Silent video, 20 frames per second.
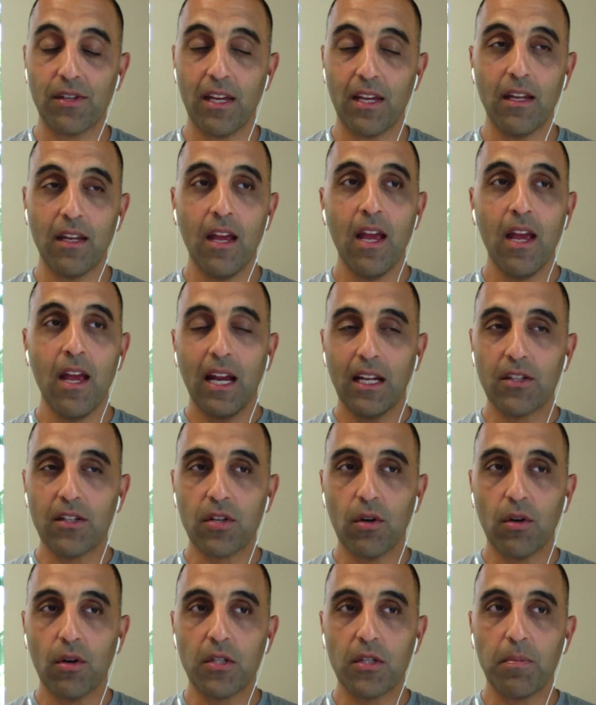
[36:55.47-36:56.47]
And
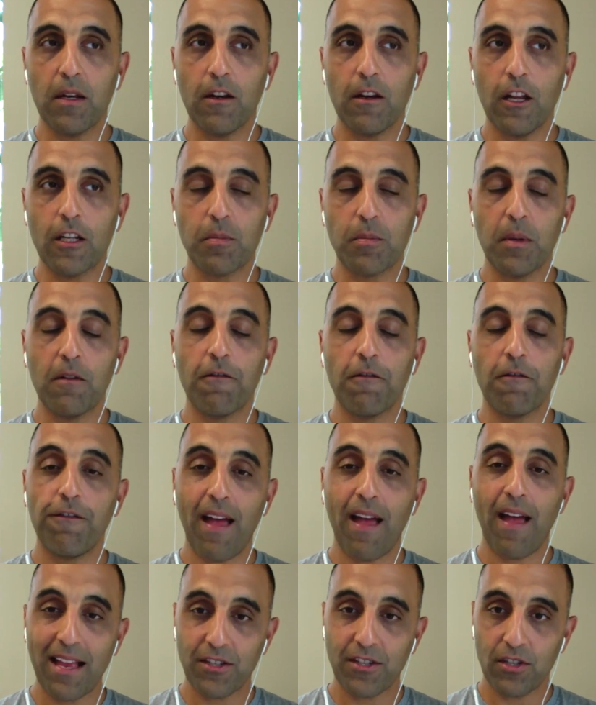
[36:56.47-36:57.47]
so it's been
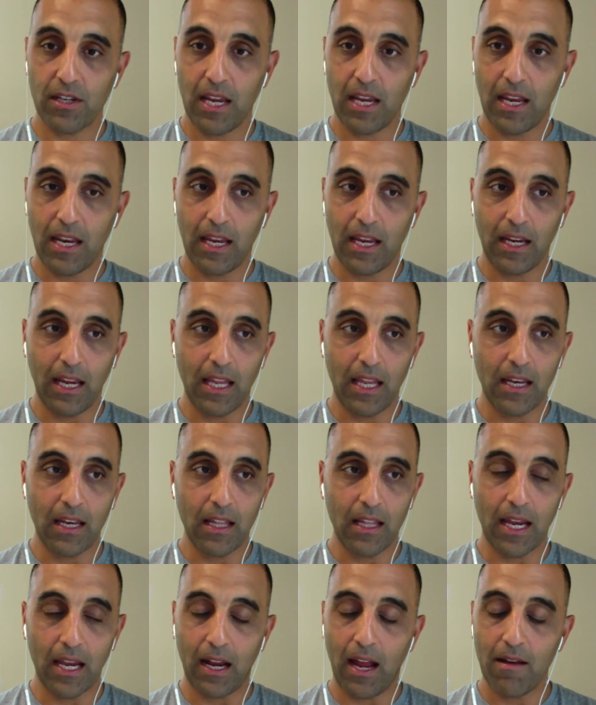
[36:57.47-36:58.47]
fascinating. And
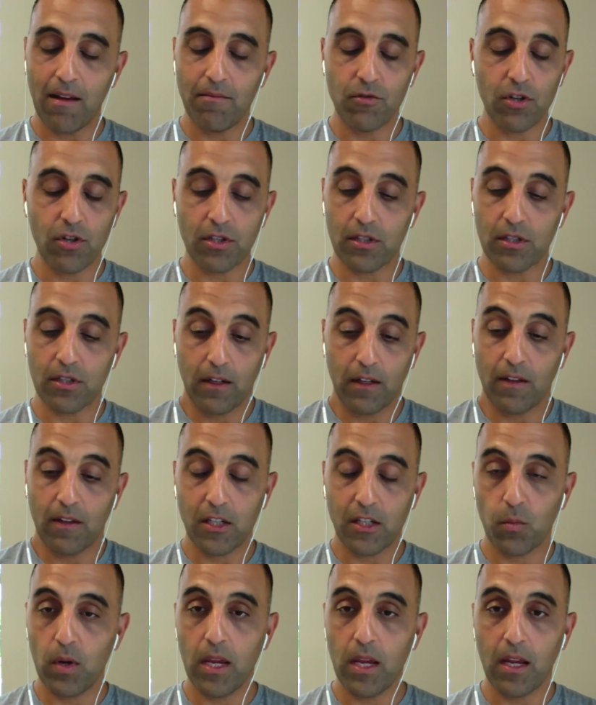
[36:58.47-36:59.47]
like, I've just like
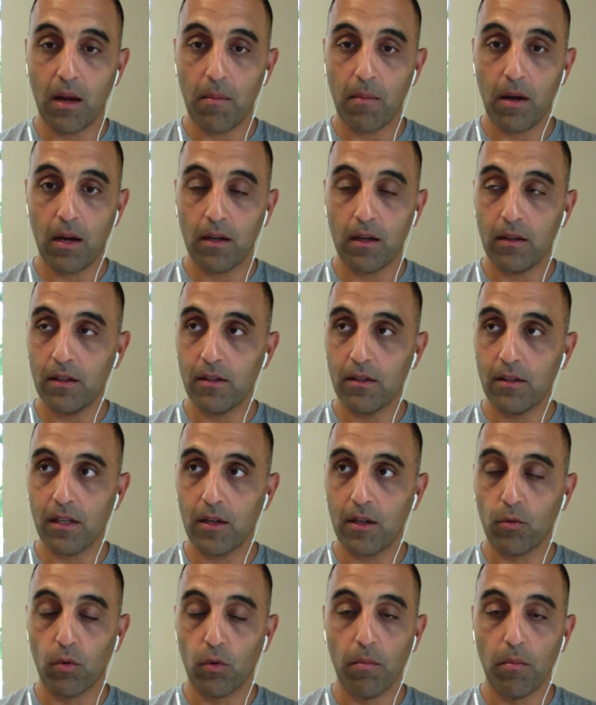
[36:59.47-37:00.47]
next week, I'm on these
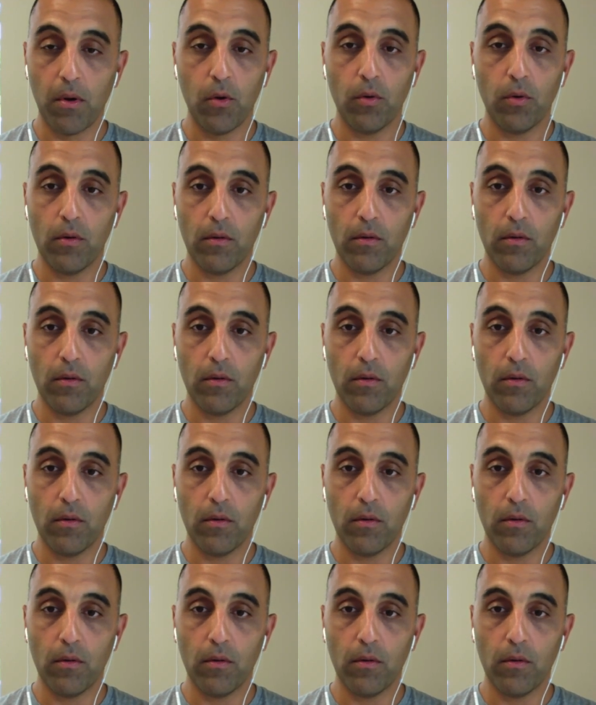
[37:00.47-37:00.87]
like remote